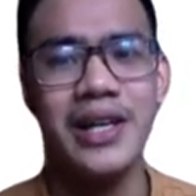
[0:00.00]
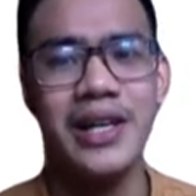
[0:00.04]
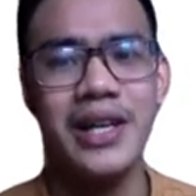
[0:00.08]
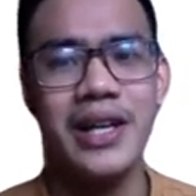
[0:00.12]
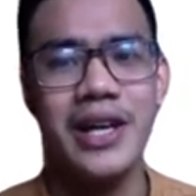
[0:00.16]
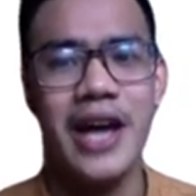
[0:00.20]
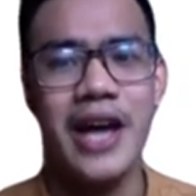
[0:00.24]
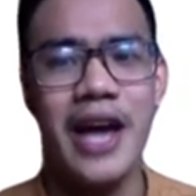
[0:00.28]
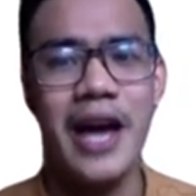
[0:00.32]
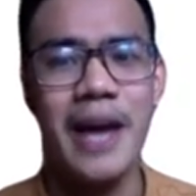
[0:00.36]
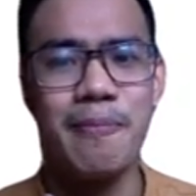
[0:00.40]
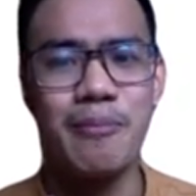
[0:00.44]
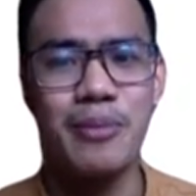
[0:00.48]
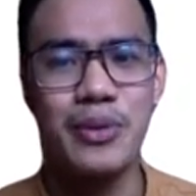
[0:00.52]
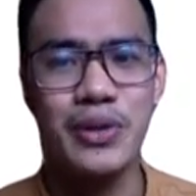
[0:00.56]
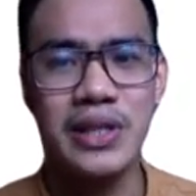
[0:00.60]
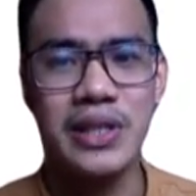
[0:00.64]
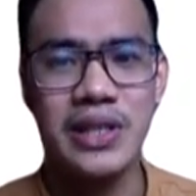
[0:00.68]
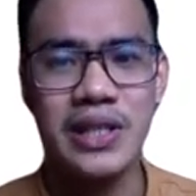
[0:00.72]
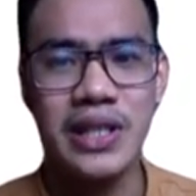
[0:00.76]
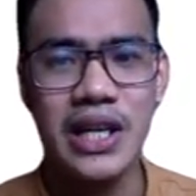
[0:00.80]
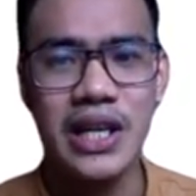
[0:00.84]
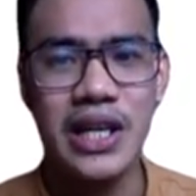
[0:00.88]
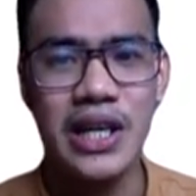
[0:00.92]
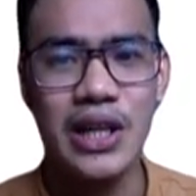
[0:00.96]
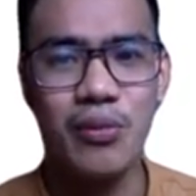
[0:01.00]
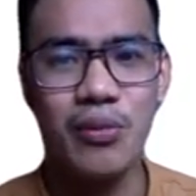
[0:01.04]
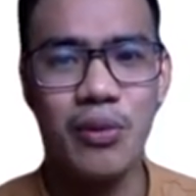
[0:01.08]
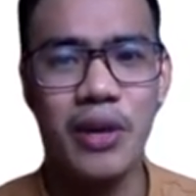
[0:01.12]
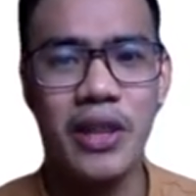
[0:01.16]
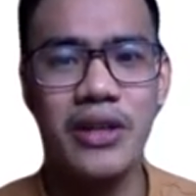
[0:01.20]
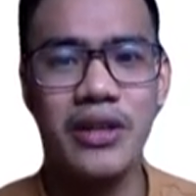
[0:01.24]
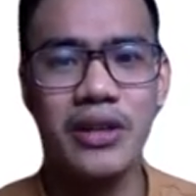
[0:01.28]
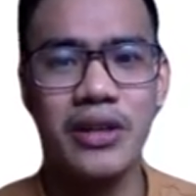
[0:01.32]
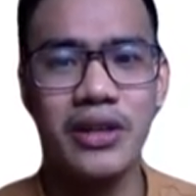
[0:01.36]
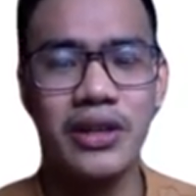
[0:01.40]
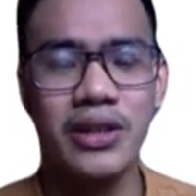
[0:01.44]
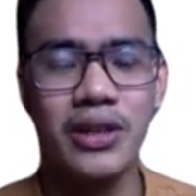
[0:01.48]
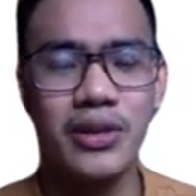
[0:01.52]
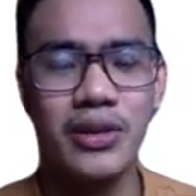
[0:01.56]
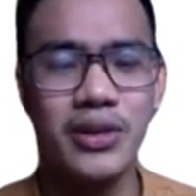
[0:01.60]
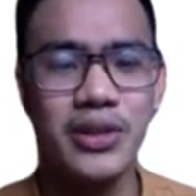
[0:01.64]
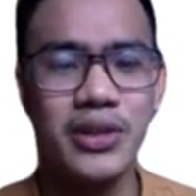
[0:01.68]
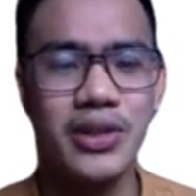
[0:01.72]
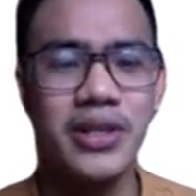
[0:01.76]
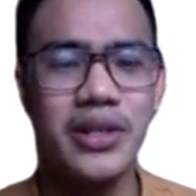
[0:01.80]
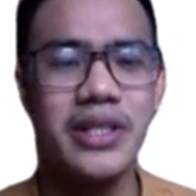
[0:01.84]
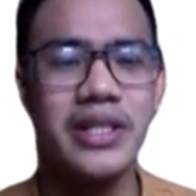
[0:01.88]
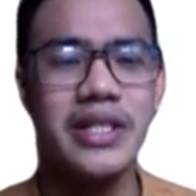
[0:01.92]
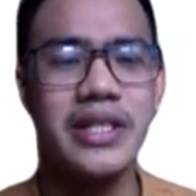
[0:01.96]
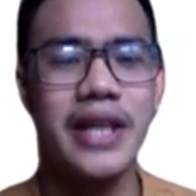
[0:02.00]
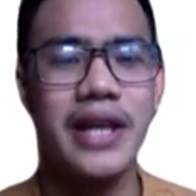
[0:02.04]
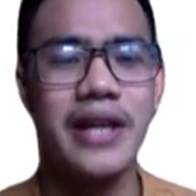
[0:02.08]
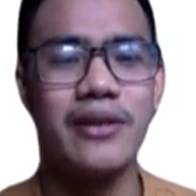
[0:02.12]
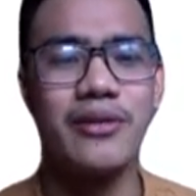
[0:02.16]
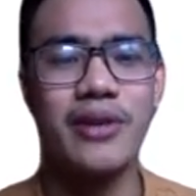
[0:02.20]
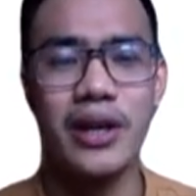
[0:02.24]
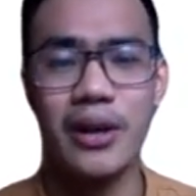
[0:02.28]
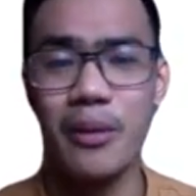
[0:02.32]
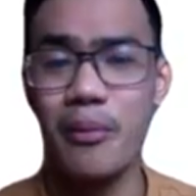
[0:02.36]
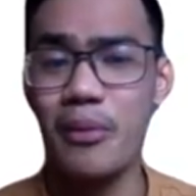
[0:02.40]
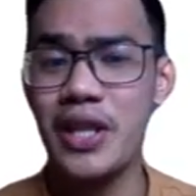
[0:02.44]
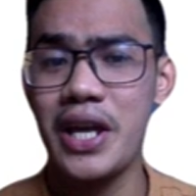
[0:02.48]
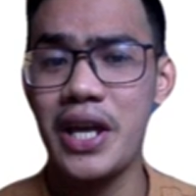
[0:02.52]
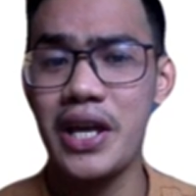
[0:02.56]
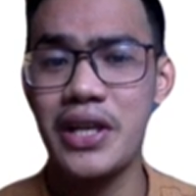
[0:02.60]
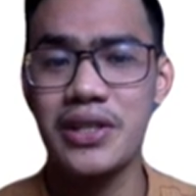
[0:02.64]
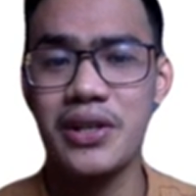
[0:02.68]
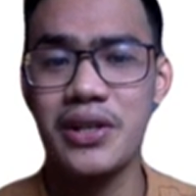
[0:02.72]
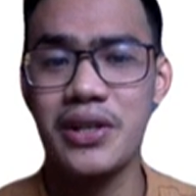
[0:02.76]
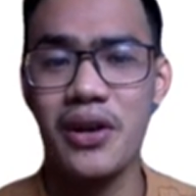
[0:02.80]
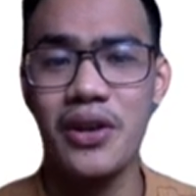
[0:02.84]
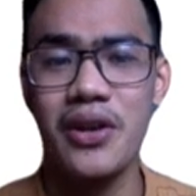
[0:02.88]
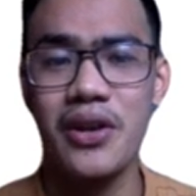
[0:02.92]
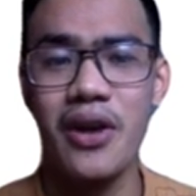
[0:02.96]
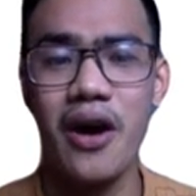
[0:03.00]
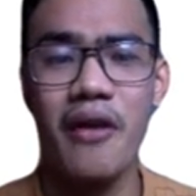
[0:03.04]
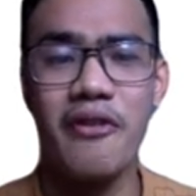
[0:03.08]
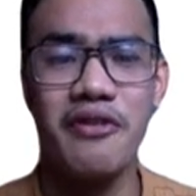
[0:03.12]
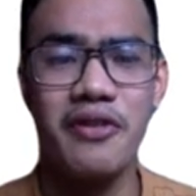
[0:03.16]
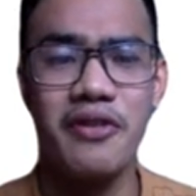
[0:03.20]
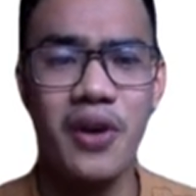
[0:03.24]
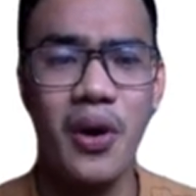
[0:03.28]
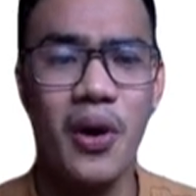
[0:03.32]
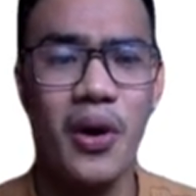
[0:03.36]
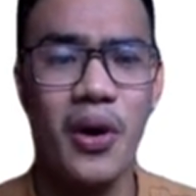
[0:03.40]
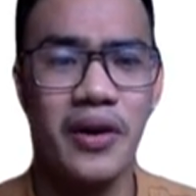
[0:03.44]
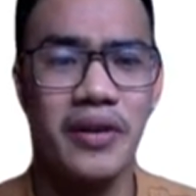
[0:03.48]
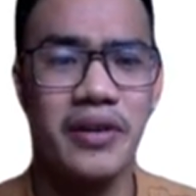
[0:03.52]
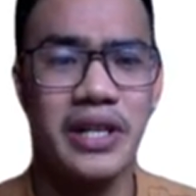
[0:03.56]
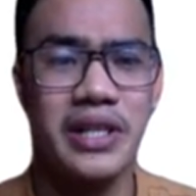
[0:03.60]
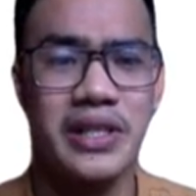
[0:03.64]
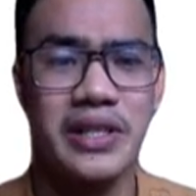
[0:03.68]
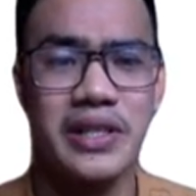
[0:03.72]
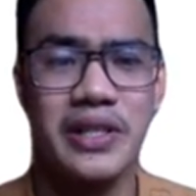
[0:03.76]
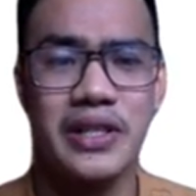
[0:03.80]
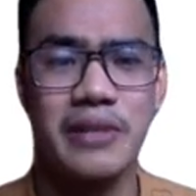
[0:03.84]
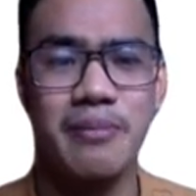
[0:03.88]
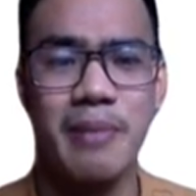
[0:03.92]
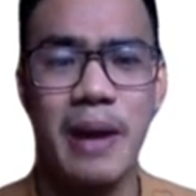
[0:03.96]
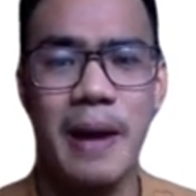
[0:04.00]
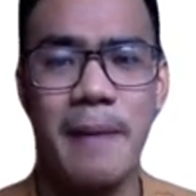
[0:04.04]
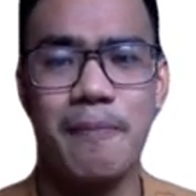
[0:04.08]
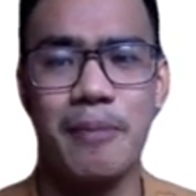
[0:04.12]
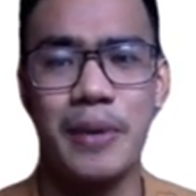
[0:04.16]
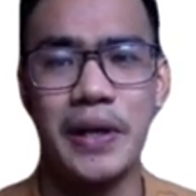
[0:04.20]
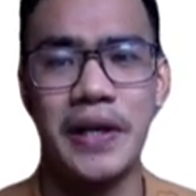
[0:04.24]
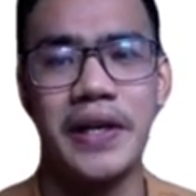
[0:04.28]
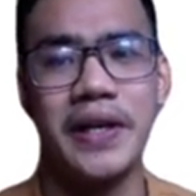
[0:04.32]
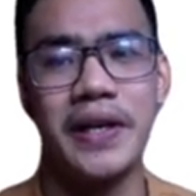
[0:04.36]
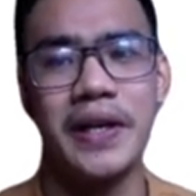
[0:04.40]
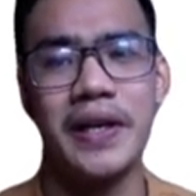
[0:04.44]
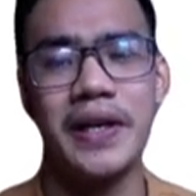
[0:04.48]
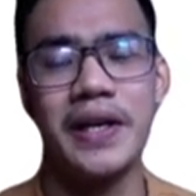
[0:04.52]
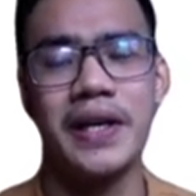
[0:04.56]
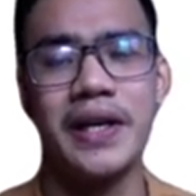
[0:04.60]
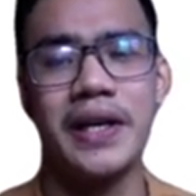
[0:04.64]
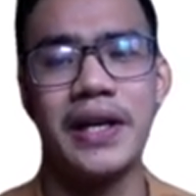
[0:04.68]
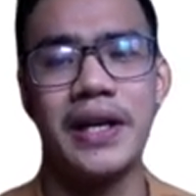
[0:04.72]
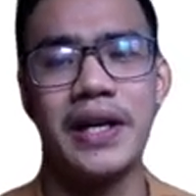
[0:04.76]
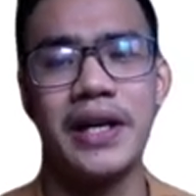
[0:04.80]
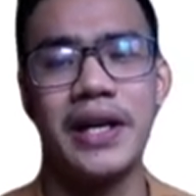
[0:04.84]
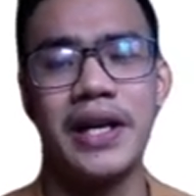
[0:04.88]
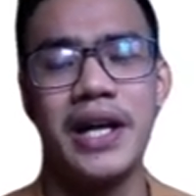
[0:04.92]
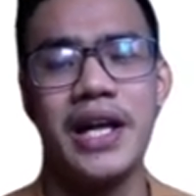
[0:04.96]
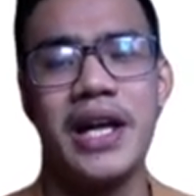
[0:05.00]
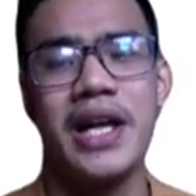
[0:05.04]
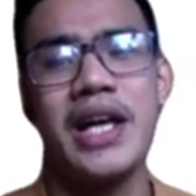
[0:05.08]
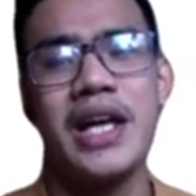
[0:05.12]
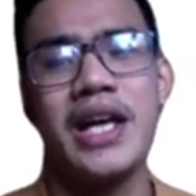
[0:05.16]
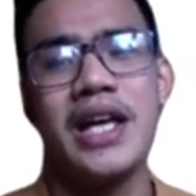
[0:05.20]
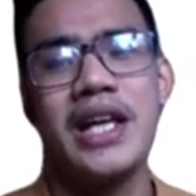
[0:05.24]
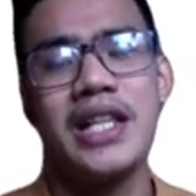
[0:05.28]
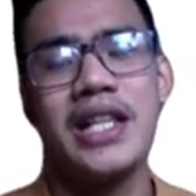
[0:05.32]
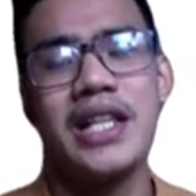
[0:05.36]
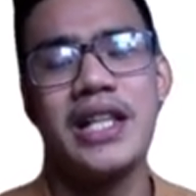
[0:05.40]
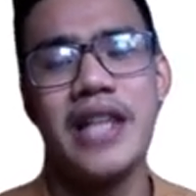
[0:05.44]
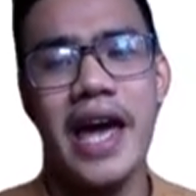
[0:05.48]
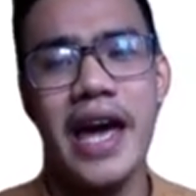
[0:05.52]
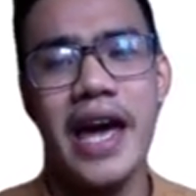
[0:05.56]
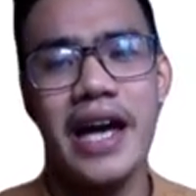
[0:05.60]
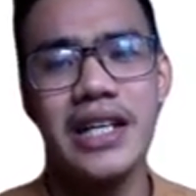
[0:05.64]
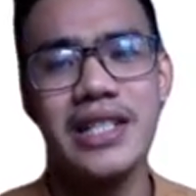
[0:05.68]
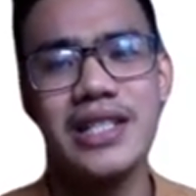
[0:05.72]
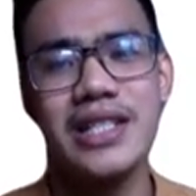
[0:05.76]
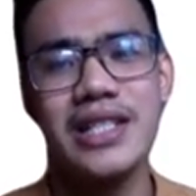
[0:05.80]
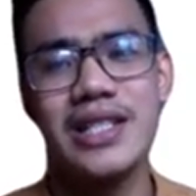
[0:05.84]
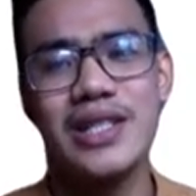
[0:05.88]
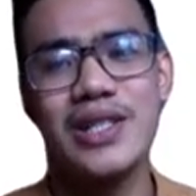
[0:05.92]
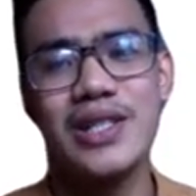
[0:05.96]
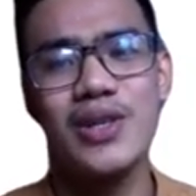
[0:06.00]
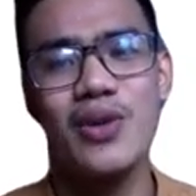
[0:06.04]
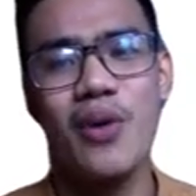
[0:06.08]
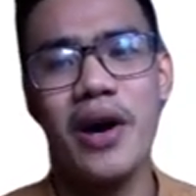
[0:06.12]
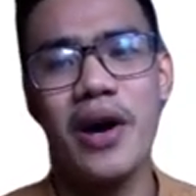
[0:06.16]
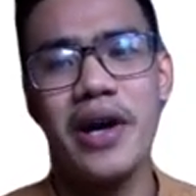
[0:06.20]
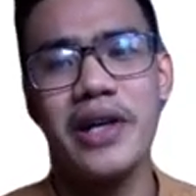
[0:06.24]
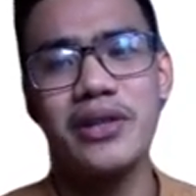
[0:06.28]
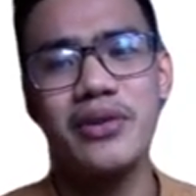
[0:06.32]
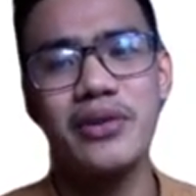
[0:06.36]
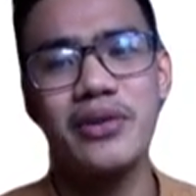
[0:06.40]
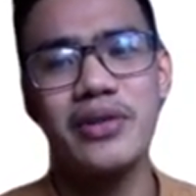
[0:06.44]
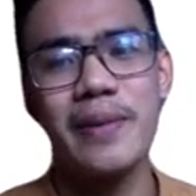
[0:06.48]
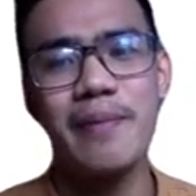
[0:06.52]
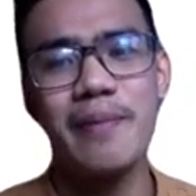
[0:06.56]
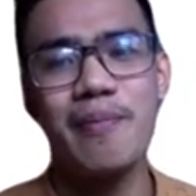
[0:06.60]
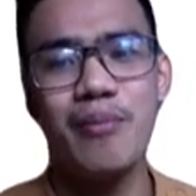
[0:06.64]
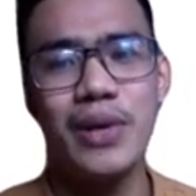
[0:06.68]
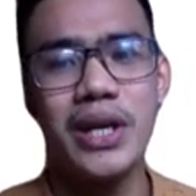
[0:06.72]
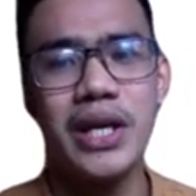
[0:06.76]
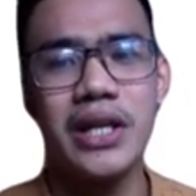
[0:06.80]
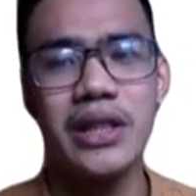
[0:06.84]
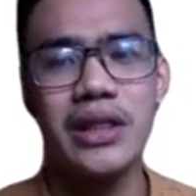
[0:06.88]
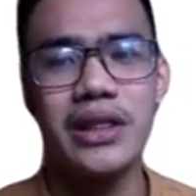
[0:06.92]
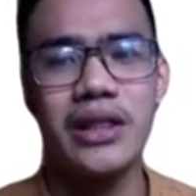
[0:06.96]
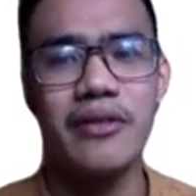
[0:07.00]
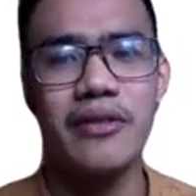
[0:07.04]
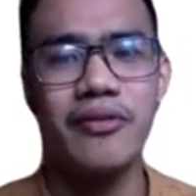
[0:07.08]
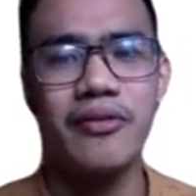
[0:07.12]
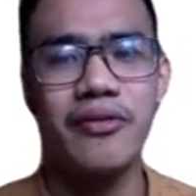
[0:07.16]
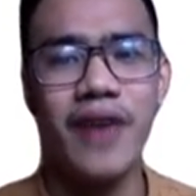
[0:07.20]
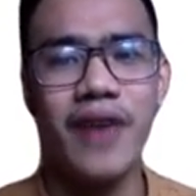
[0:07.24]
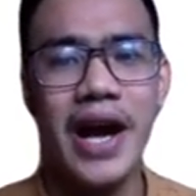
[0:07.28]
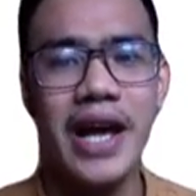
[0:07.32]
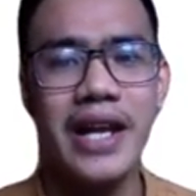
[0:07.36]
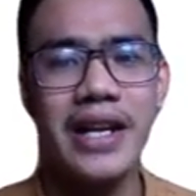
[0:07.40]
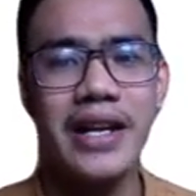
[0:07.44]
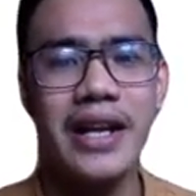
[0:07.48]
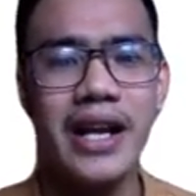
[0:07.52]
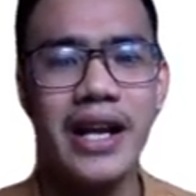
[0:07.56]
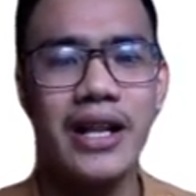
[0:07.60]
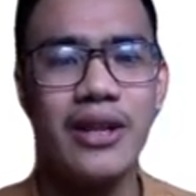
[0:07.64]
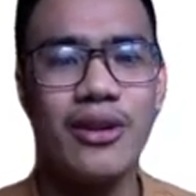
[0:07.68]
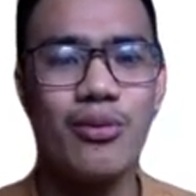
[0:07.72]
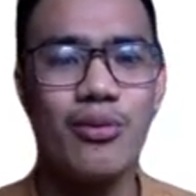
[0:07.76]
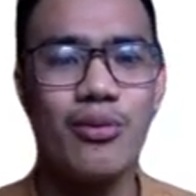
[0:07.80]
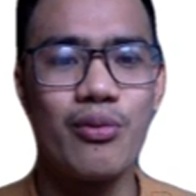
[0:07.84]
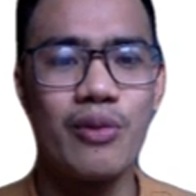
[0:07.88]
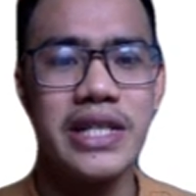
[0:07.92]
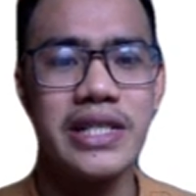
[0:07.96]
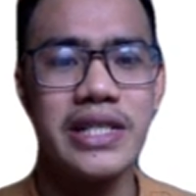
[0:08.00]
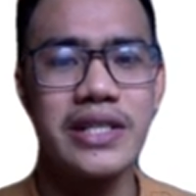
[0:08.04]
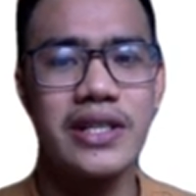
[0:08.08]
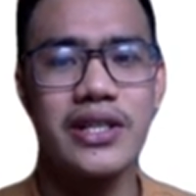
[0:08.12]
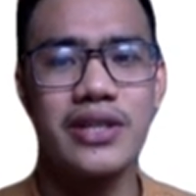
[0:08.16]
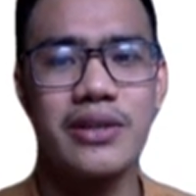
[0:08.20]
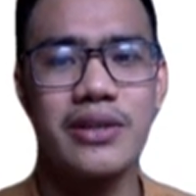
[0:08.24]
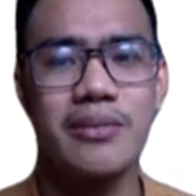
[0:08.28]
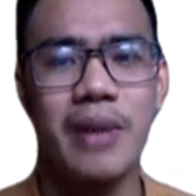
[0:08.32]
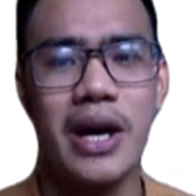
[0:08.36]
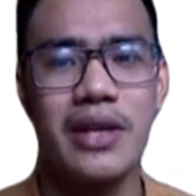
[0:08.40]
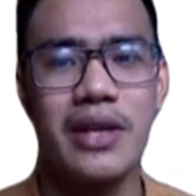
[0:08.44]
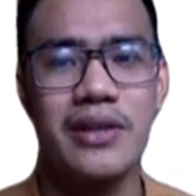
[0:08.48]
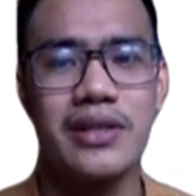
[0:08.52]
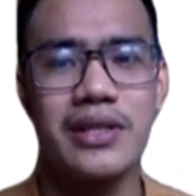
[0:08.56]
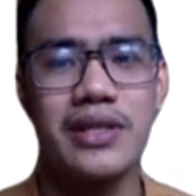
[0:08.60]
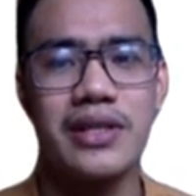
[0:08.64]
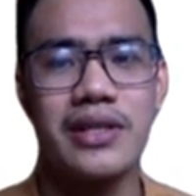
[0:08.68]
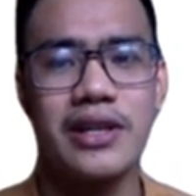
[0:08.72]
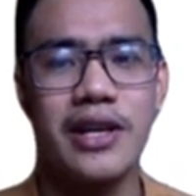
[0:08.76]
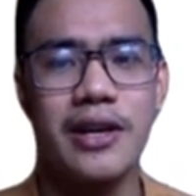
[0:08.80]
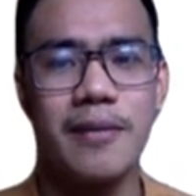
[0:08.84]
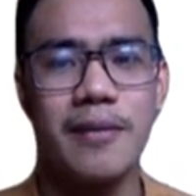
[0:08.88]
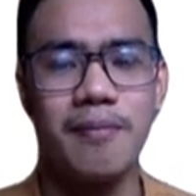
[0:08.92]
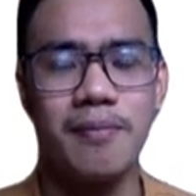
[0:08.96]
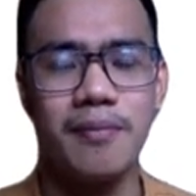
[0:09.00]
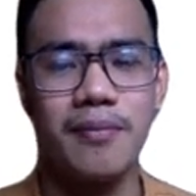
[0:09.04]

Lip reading: and proceed with conclusions and recommendation of your research paper. Next, you are to submit the final research manuscript